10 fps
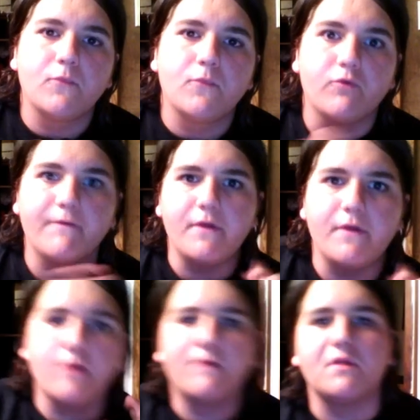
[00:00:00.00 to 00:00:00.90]

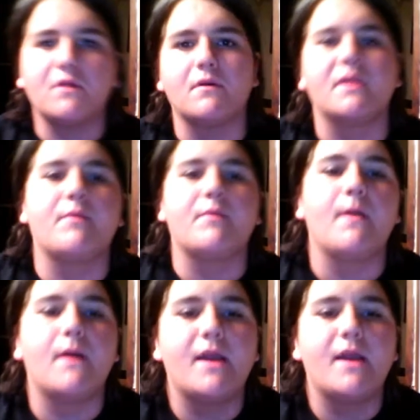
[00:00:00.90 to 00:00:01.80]
review of sorts up
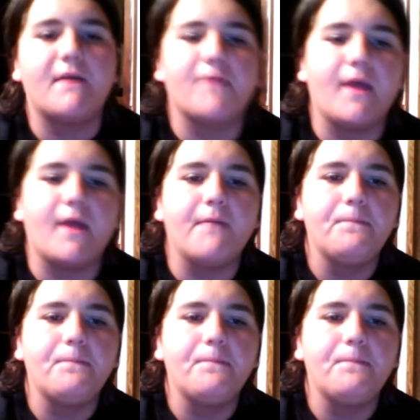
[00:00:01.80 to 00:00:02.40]
online after that.